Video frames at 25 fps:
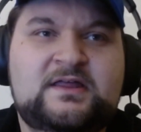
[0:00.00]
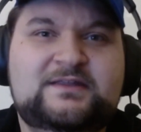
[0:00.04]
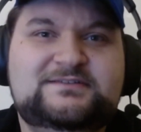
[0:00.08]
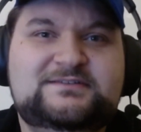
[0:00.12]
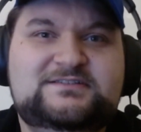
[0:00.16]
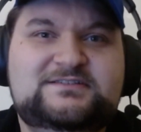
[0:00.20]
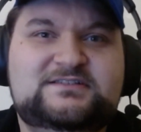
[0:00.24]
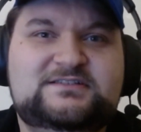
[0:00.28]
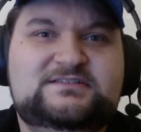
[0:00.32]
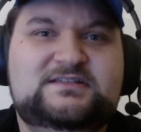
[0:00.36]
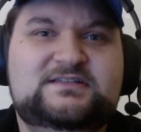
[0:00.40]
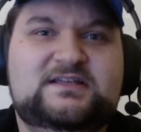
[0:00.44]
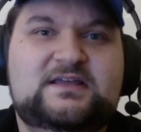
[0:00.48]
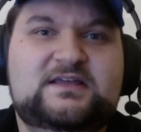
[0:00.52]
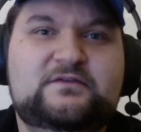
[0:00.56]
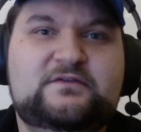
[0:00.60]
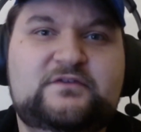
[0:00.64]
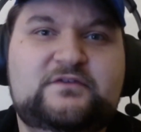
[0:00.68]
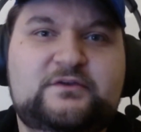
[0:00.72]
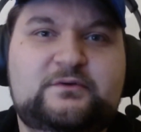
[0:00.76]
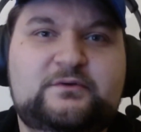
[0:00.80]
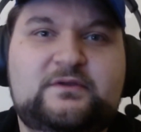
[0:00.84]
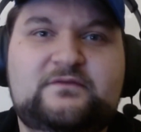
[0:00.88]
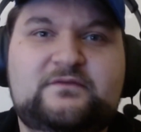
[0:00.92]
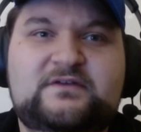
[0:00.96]
just to give
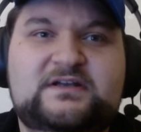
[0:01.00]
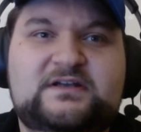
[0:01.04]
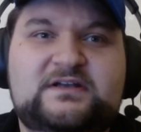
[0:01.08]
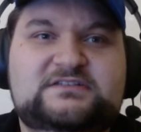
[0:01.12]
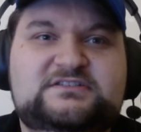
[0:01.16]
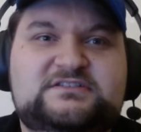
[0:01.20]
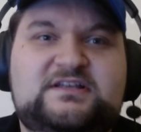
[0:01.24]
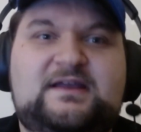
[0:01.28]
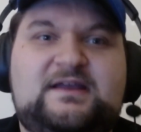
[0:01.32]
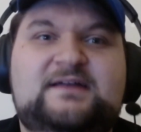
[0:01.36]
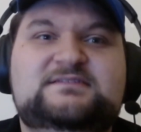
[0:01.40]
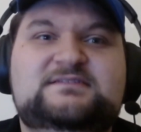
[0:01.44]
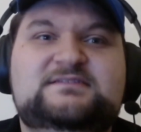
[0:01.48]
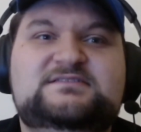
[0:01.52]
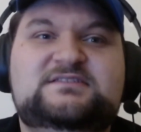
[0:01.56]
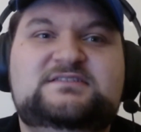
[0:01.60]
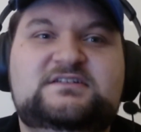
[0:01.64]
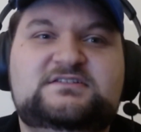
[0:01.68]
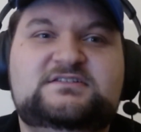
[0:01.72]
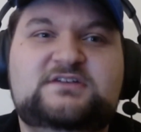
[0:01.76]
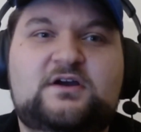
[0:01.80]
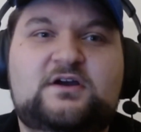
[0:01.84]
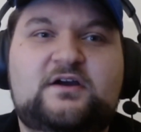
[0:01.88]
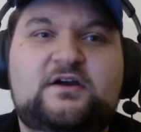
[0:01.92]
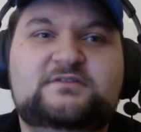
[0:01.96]
you even a chance to
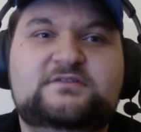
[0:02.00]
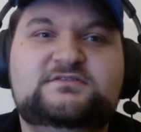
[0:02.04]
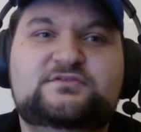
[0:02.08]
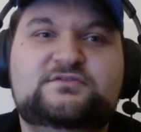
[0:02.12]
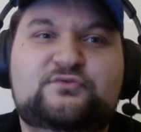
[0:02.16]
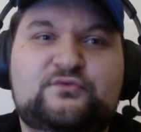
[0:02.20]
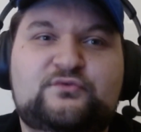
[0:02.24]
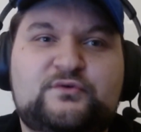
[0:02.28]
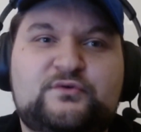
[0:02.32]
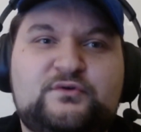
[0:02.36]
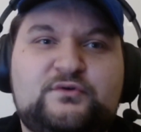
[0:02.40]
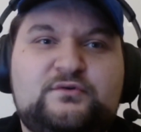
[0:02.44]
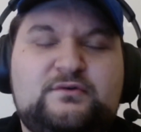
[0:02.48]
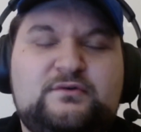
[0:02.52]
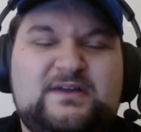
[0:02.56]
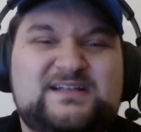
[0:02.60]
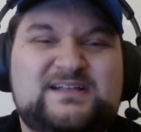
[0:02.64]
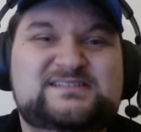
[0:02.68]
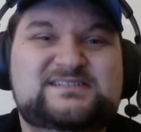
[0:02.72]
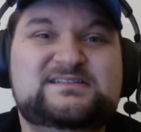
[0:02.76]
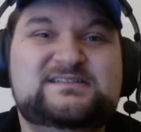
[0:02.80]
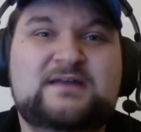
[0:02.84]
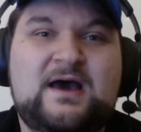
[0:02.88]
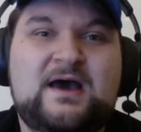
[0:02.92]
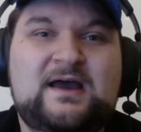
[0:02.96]
charge through,
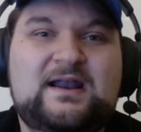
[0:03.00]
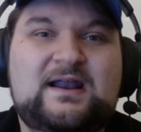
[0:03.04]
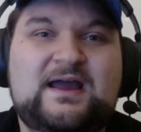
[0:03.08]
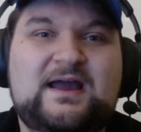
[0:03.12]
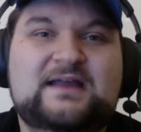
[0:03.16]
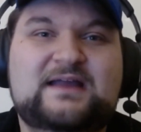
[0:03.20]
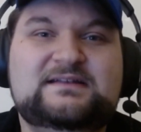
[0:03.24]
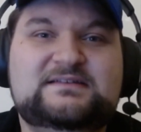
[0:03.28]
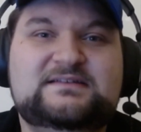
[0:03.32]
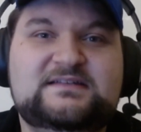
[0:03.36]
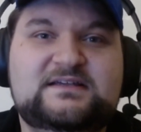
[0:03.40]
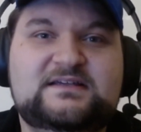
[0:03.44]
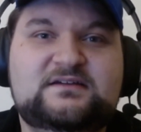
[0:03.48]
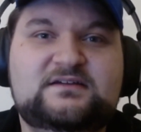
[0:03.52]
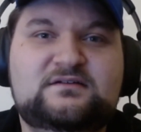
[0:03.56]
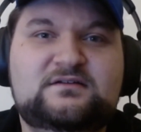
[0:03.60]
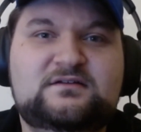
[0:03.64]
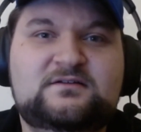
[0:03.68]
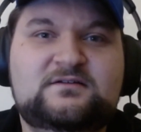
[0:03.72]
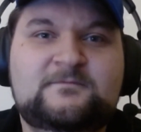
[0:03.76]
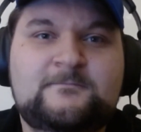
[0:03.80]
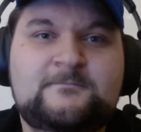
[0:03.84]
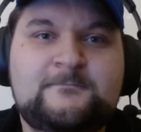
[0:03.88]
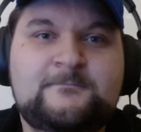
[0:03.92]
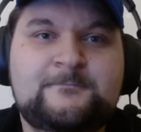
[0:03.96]
it's not ideal,